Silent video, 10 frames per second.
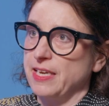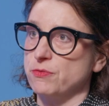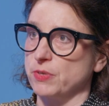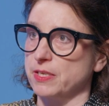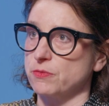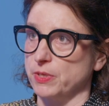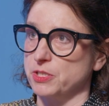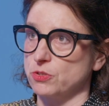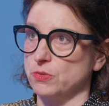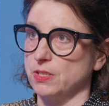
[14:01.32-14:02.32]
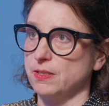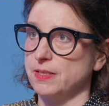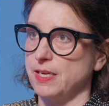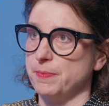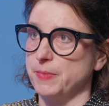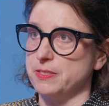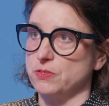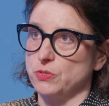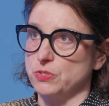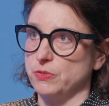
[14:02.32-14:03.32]
every ritual is
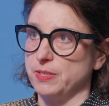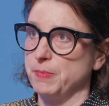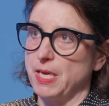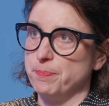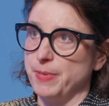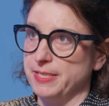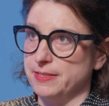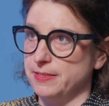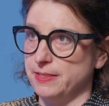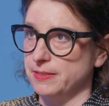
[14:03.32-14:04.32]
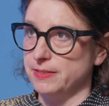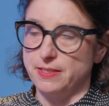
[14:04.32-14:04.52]
also embedded in